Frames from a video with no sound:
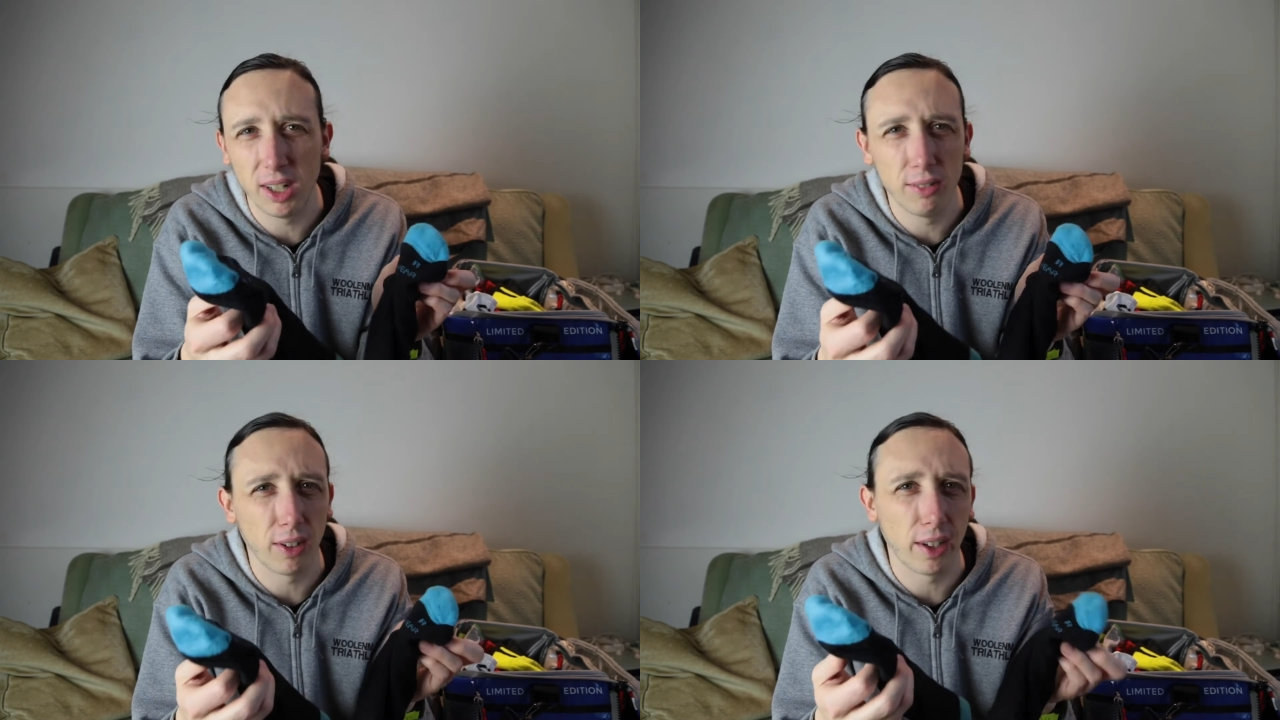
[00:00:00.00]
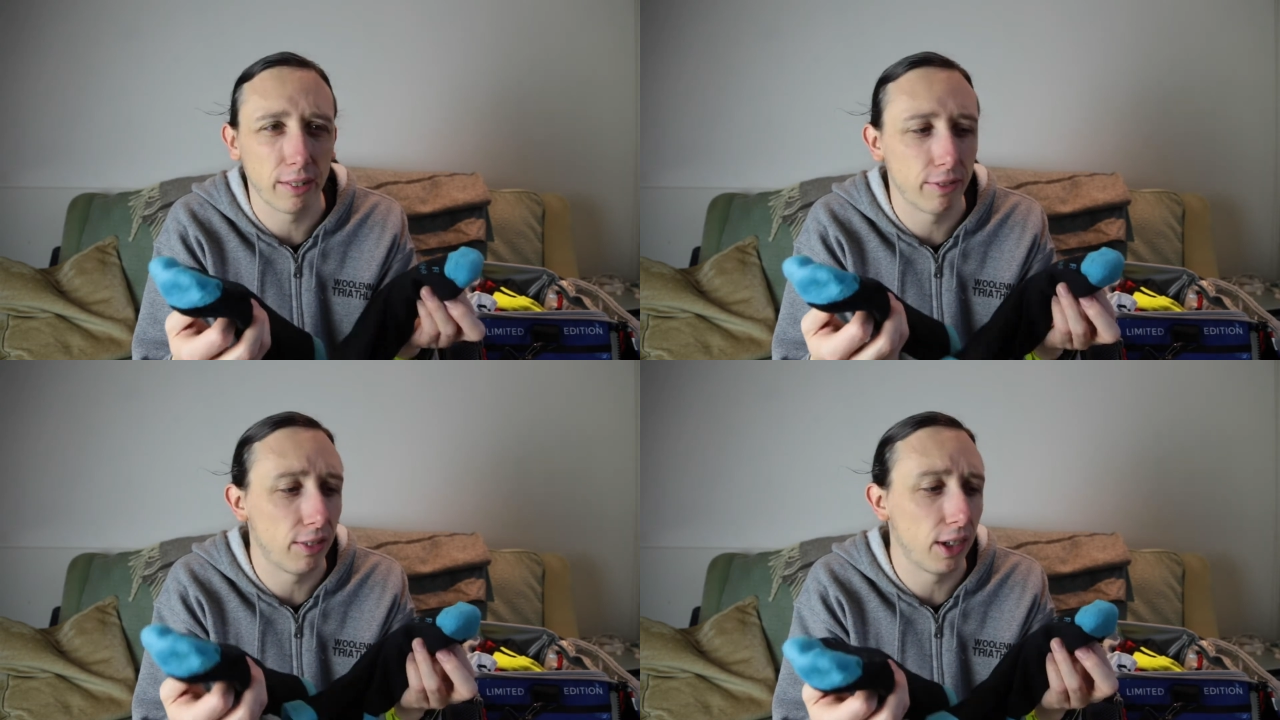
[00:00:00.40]
over like
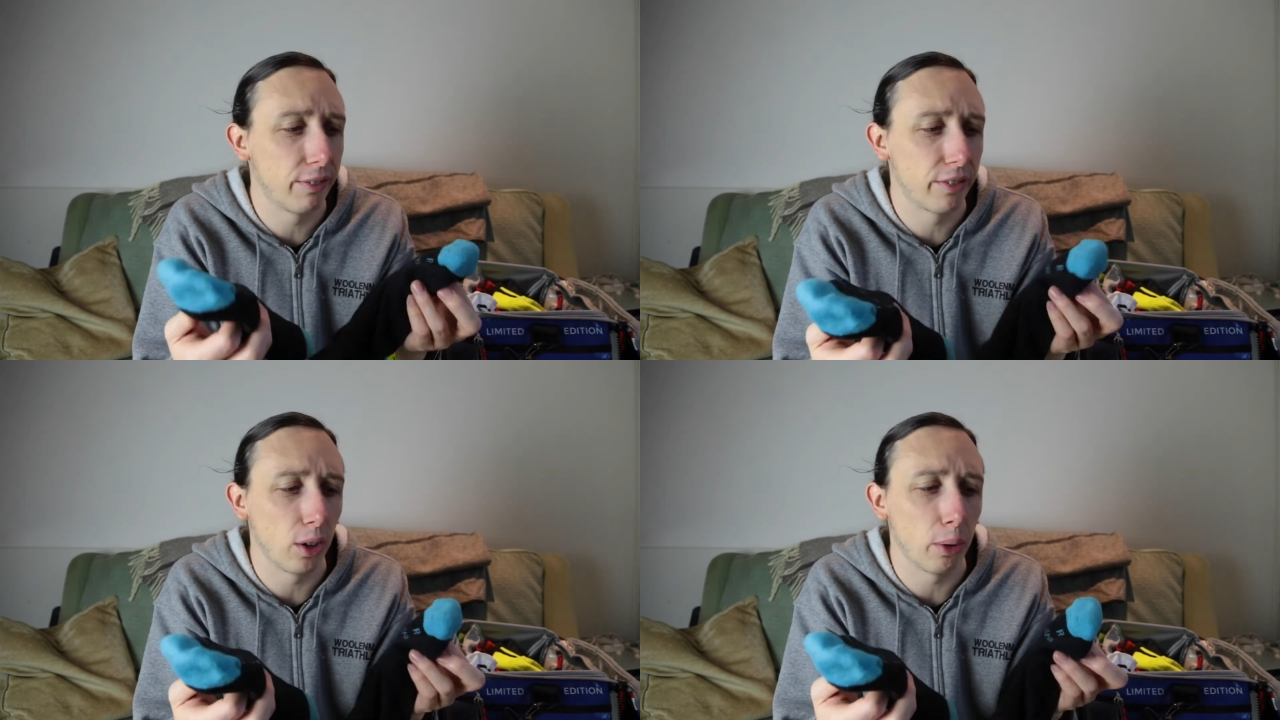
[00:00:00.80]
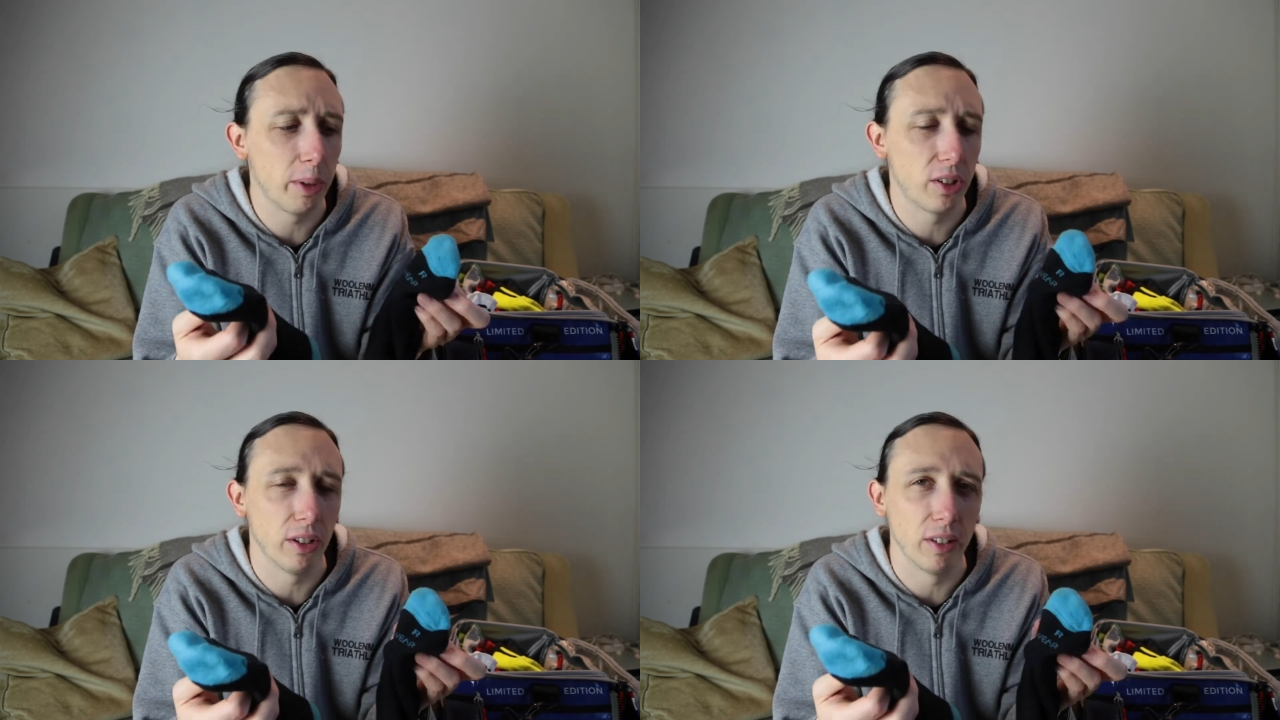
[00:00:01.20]
5
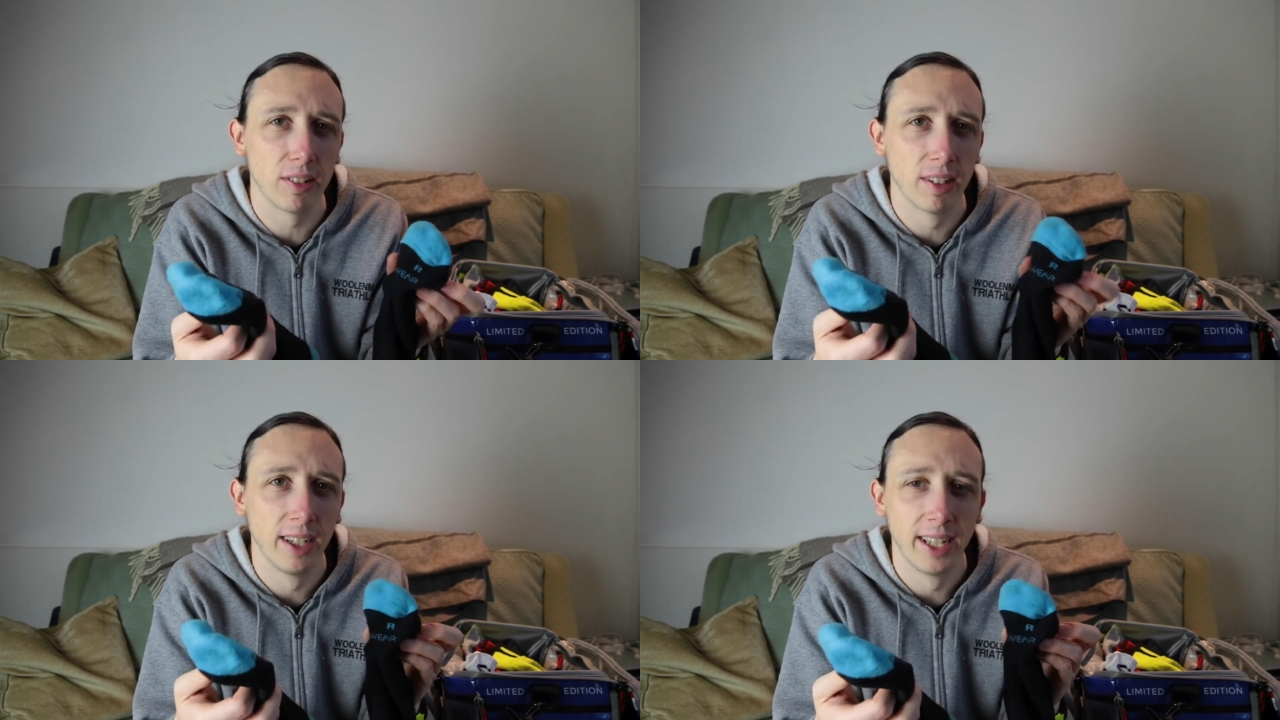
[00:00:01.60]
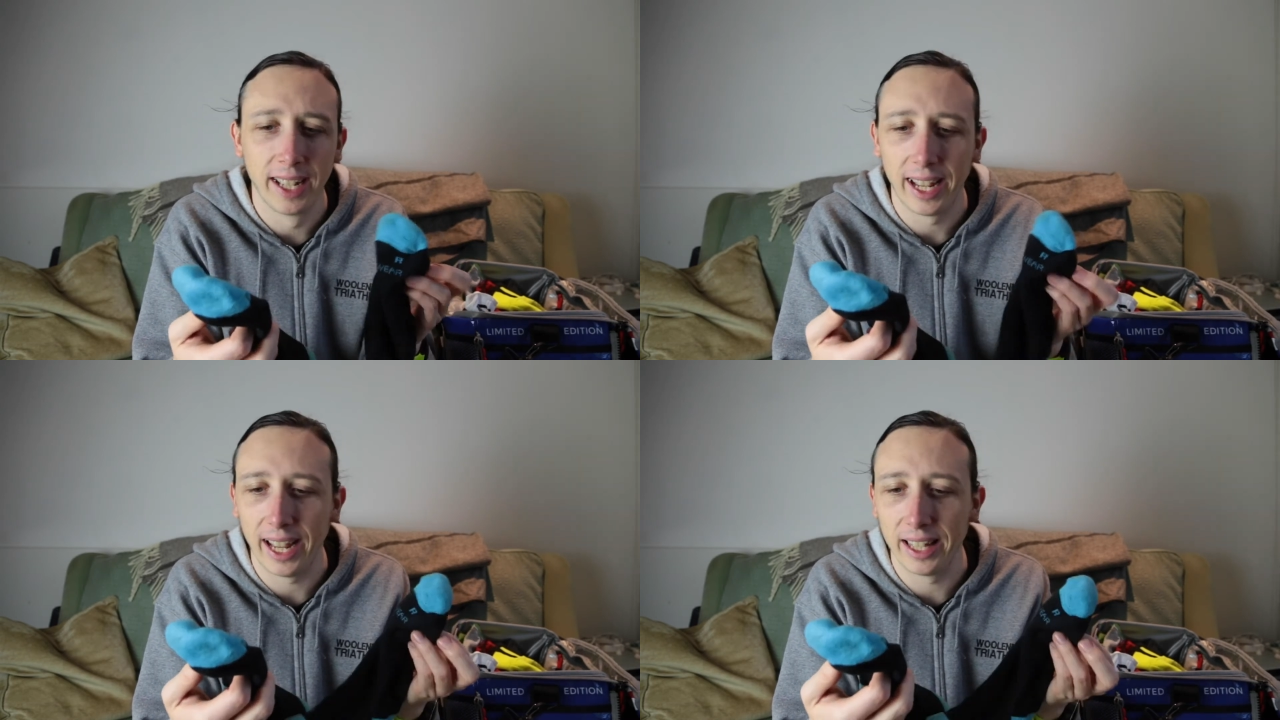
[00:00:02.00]
kilometers
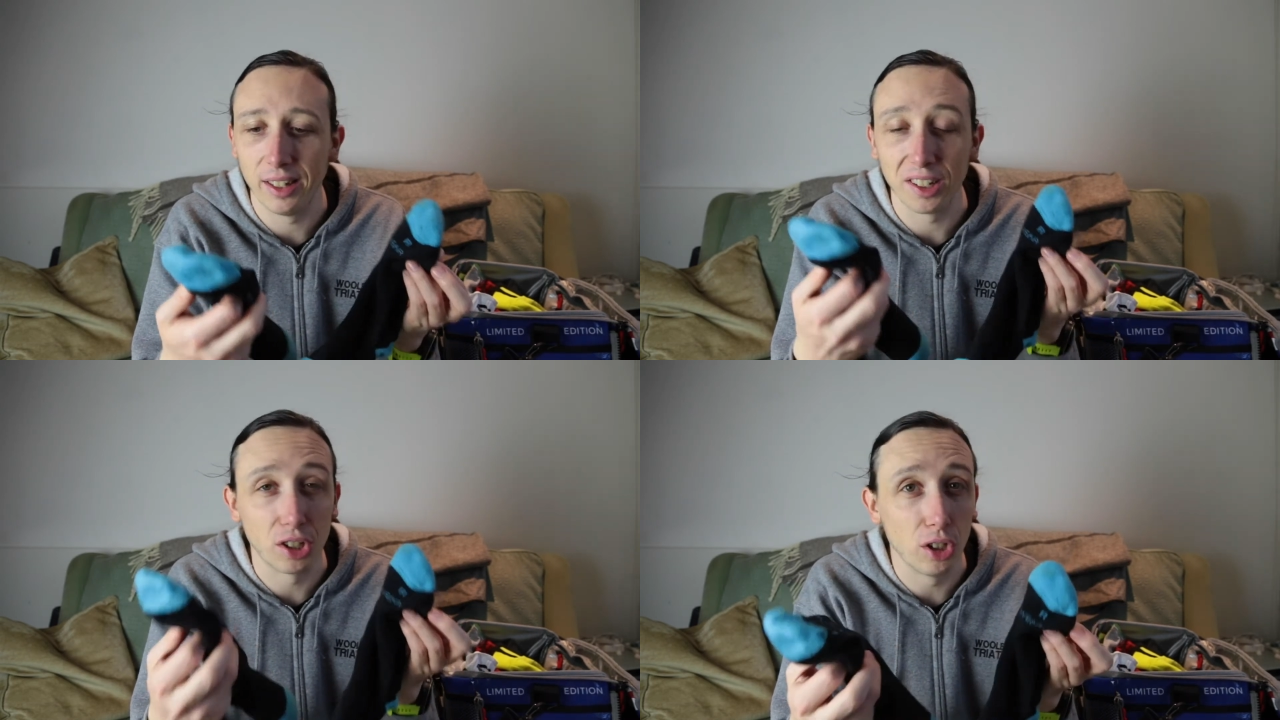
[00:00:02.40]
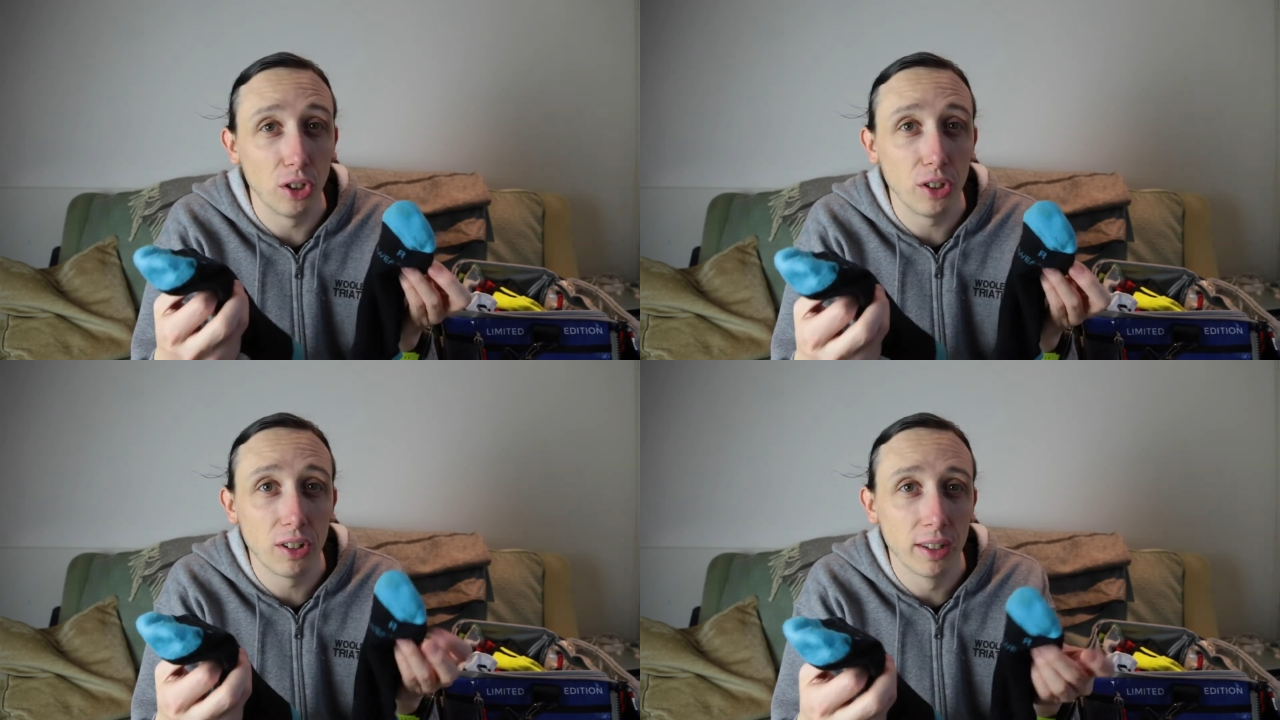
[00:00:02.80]
and they're
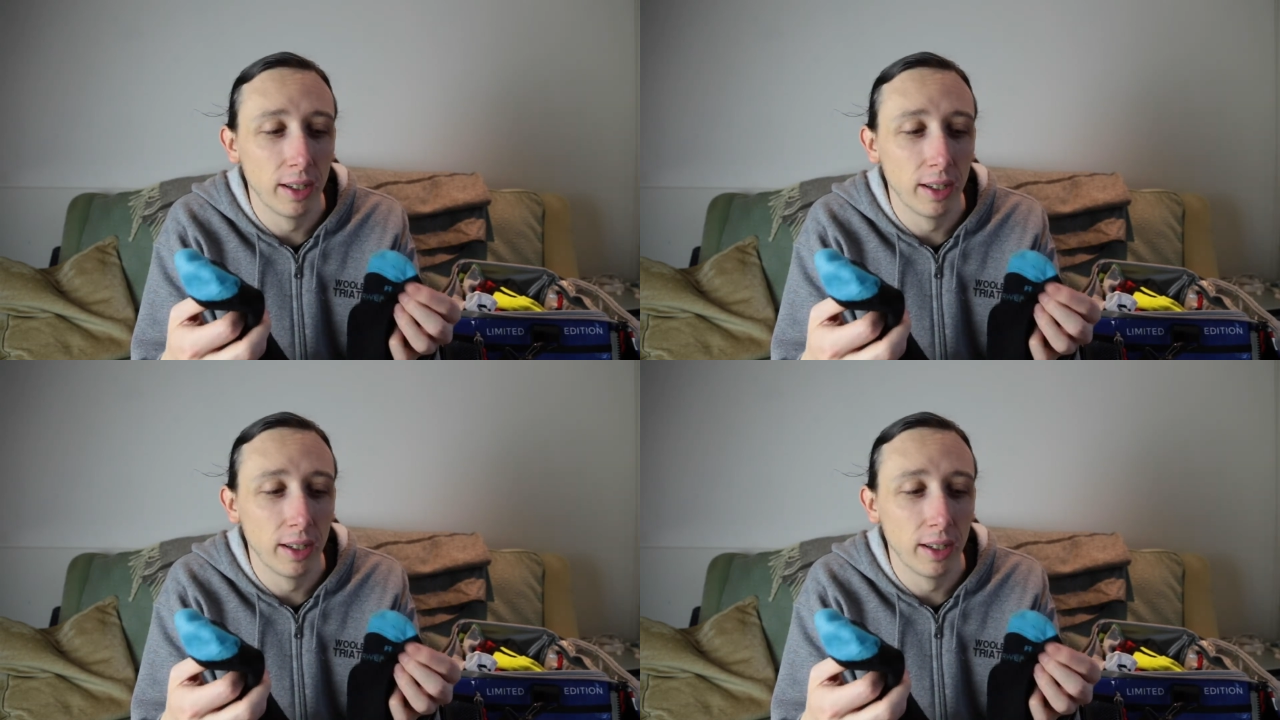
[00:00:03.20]
good.